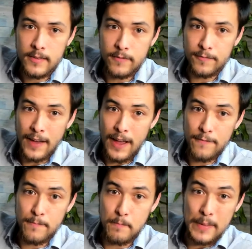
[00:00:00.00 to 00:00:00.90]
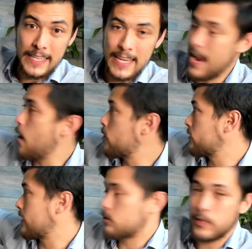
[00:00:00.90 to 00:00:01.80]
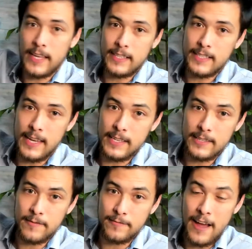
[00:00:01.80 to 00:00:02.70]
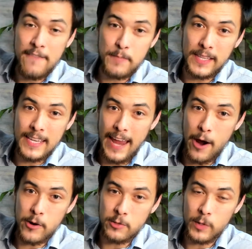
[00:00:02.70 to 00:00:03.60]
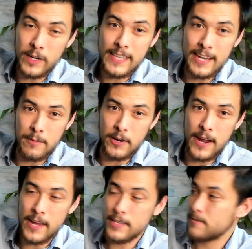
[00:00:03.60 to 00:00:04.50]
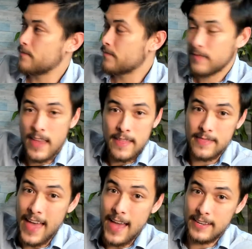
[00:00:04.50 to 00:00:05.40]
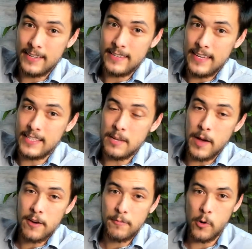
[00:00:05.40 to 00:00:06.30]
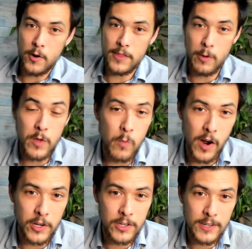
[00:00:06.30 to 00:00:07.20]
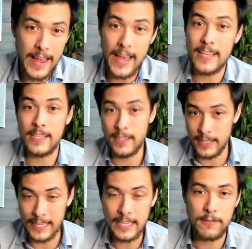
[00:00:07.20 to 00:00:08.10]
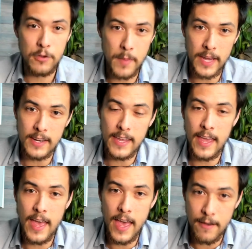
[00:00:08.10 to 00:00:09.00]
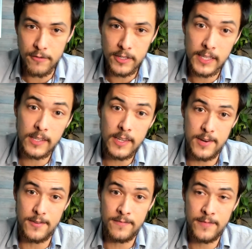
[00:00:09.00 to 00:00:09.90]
5 billion hours. That's what that says. 5 billion hours. What is that number, guys? That is the amount of porn that we watch as a collective humanity every single year